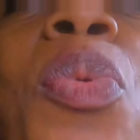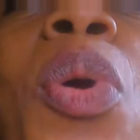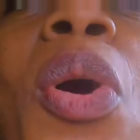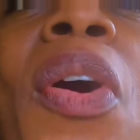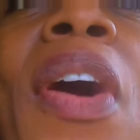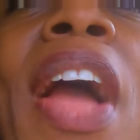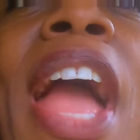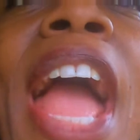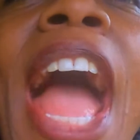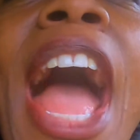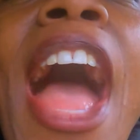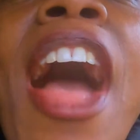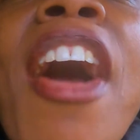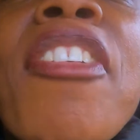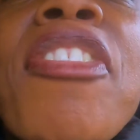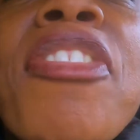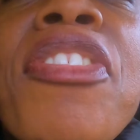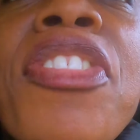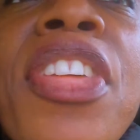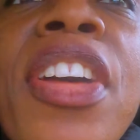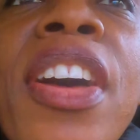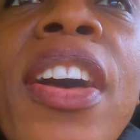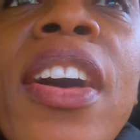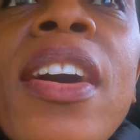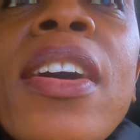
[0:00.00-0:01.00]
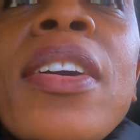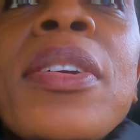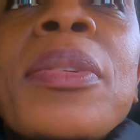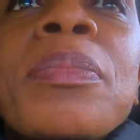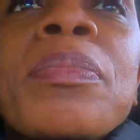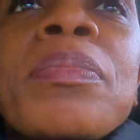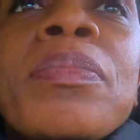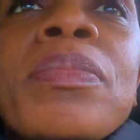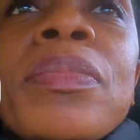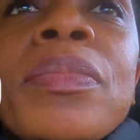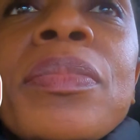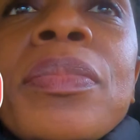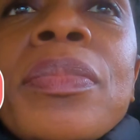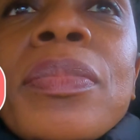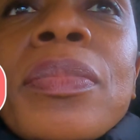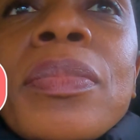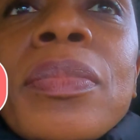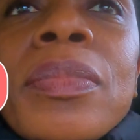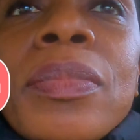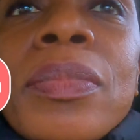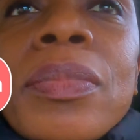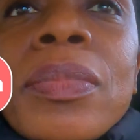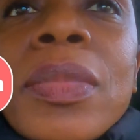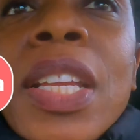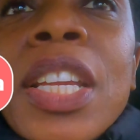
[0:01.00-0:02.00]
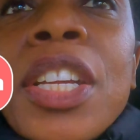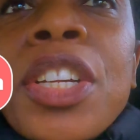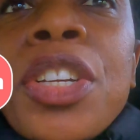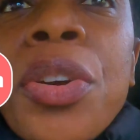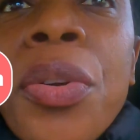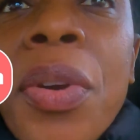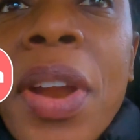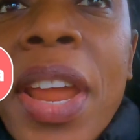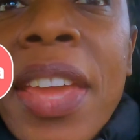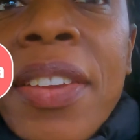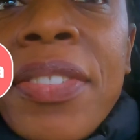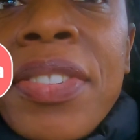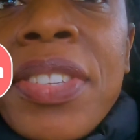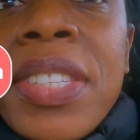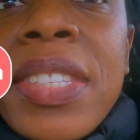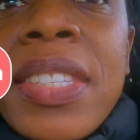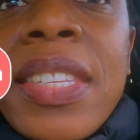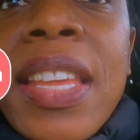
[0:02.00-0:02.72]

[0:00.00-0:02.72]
will have the grave